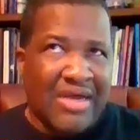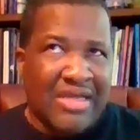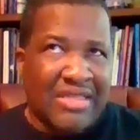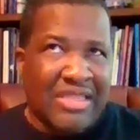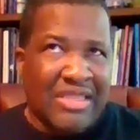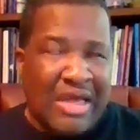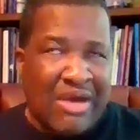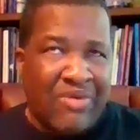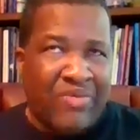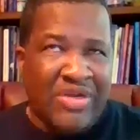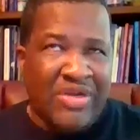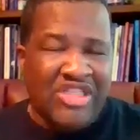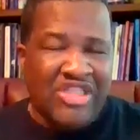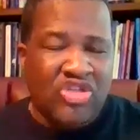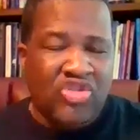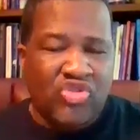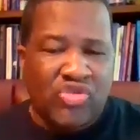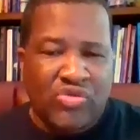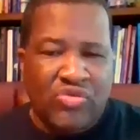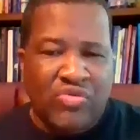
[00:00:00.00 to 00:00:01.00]
I want to
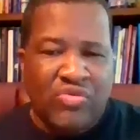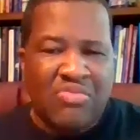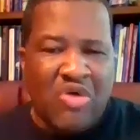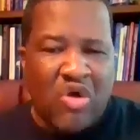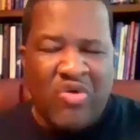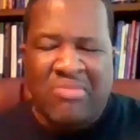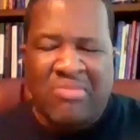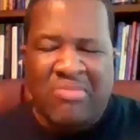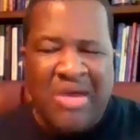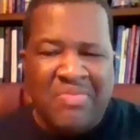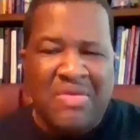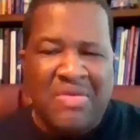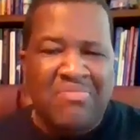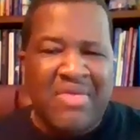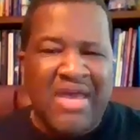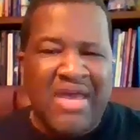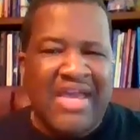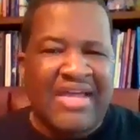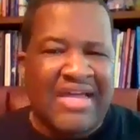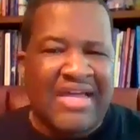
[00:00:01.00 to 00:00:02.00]
say June, or it might be
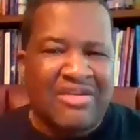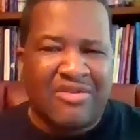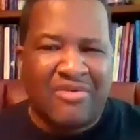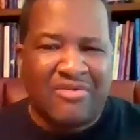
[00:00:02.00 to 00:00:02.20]
May.